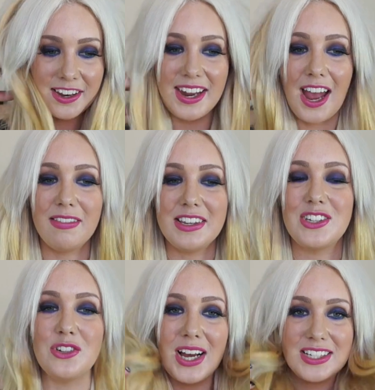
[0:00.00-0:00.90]
You have
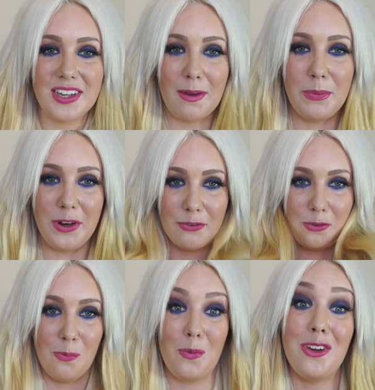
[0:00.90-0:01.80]
this nice,
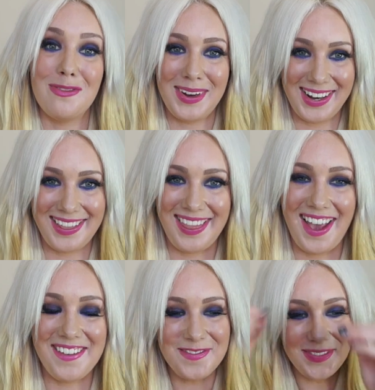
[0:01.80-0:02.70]
beautiful movement in
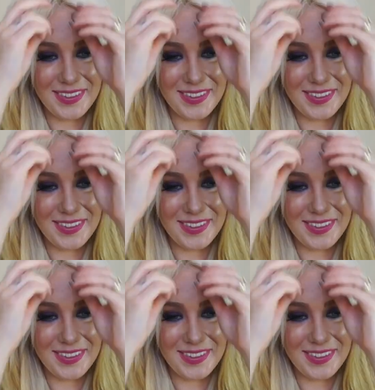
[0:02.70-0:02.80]
there.